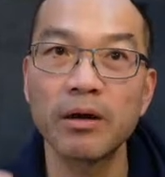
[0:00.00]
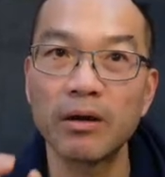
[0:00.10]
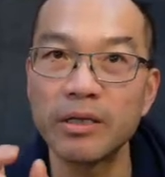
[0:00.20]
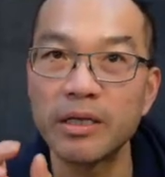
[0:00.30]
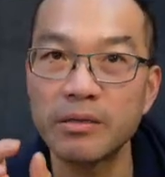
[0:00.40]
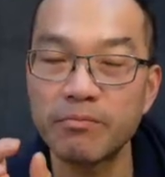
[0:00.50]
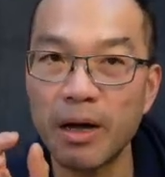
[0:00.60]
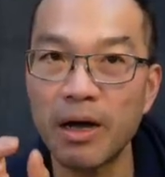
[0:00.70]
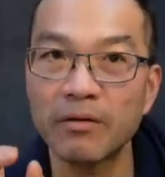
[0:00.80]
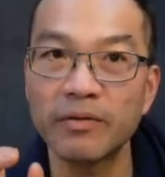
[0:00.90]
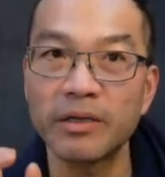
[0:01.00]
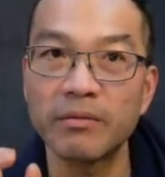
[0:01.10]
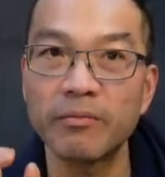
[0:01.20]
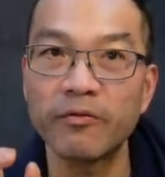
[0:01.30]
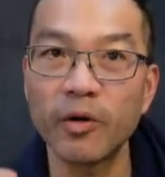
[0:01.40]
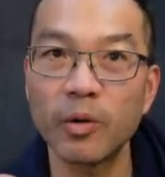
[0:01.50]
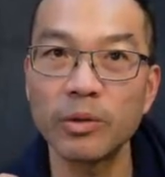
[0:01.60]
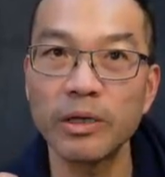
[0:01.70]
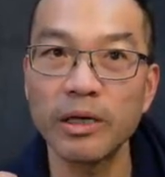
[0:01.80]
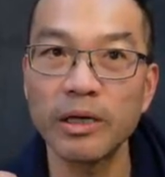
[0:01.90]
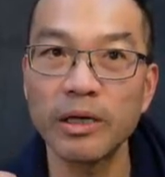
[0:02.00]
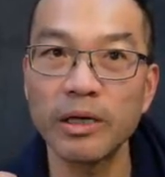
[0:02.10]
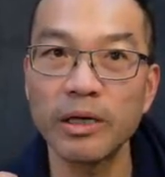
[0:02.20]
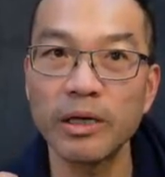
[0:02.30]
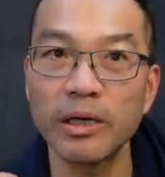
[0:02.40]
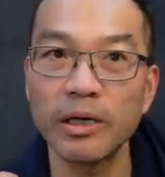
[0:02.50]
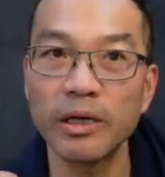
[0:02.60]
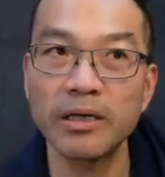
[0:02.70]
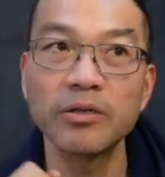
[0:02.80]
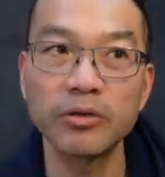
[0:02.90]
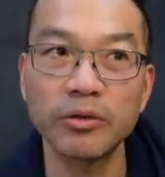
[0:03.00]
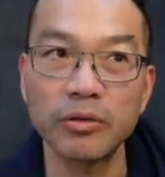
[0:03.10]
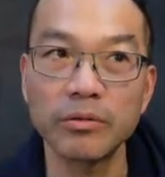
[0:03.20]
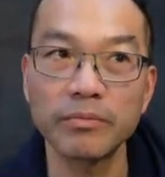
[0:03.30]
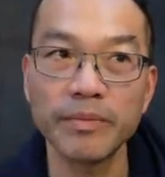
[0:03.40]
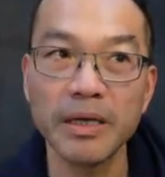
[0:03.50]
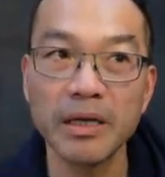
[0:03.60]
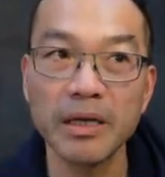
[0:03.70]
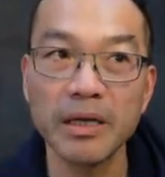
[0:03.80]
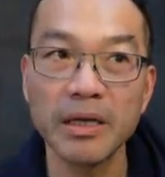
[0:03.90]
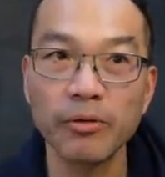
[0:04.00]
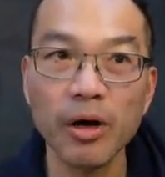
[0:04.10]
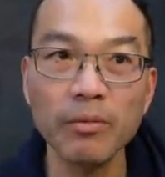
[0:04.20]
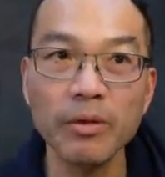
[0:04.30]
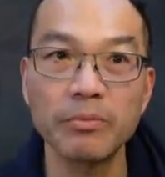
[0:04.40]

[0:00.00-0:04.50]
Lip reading: on this part of the phone and take control. The problem